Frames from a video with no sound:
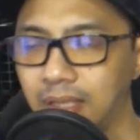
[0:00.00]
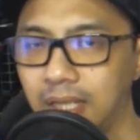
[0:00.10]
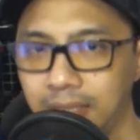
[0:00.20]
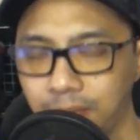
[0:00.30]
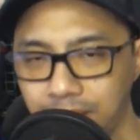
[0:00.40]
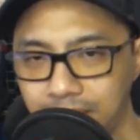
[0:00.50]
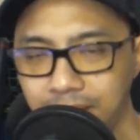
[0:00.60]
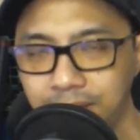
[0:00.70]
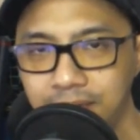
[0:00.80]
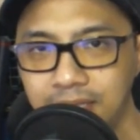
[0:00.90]
I went
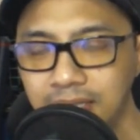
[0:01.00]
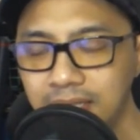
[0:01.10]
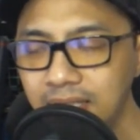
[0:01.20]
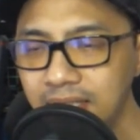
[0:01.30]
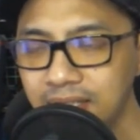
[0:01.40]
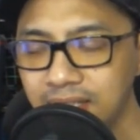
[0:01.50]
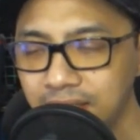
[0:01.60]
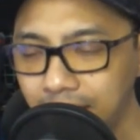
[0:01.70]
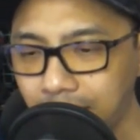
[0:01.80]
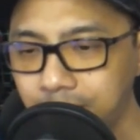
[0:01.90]
and visited the dentist
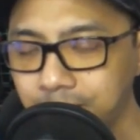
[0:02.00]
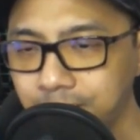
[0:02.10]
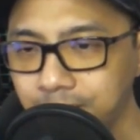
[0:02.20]
yesterday.